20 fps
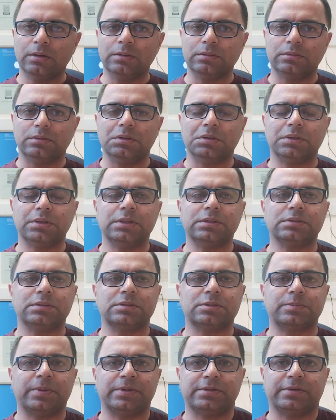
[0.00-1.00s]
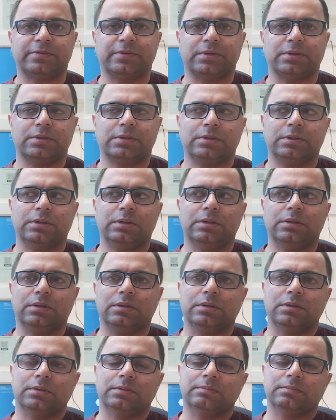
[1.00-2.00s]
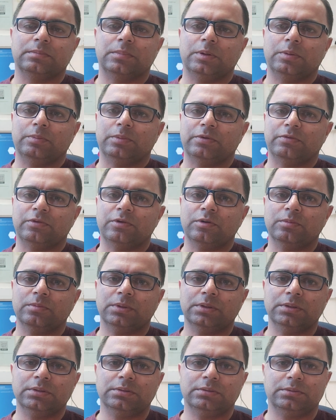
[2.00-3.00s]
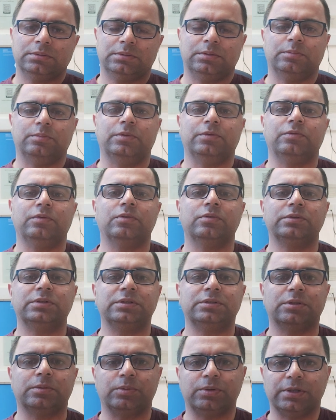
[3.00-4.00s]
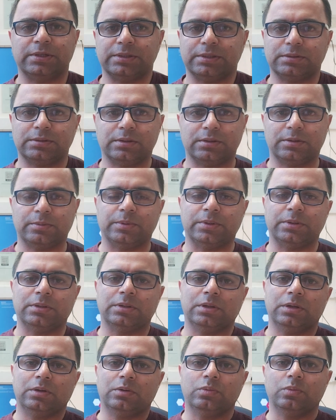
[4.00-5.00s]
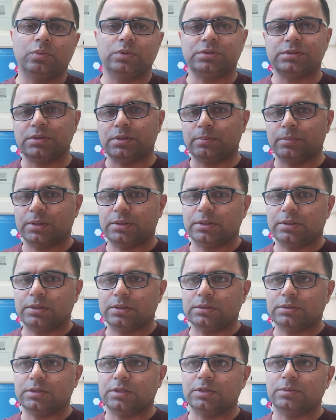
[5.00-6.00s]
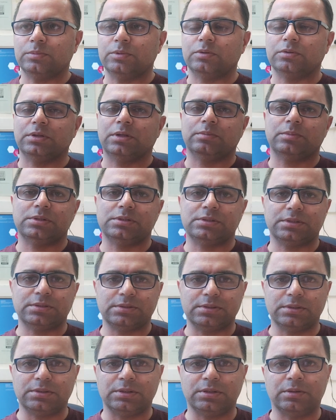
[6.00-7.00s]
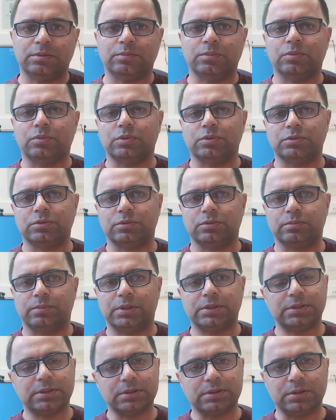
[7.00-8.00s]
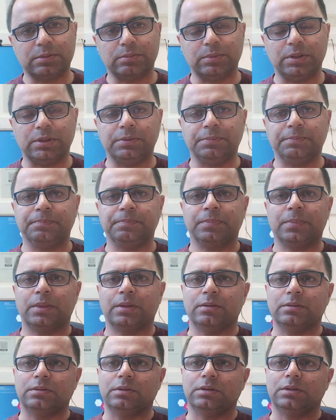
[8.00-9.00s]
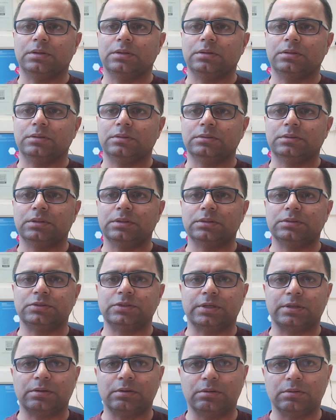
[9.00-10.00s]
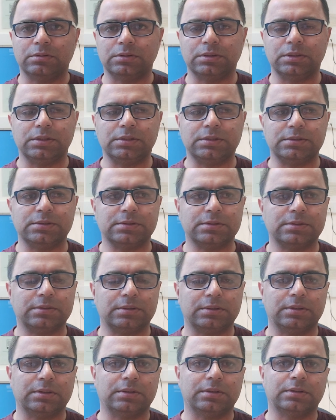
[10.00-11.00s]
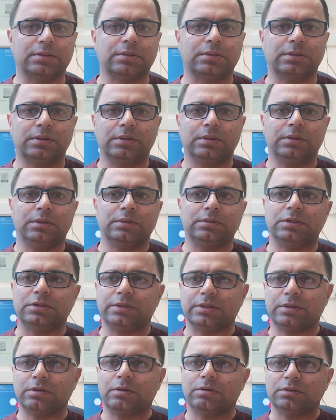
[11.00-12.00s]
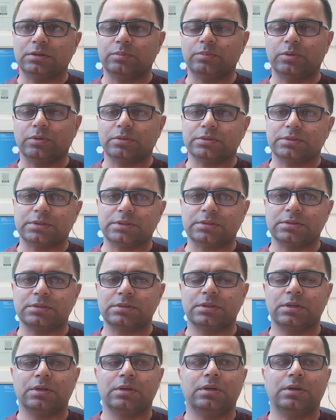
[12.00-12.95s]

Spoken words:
There is a specific performer before the thrombolytic therapy, which the medical team or the emergency team would know better than me. They check all these. They tick all the boxes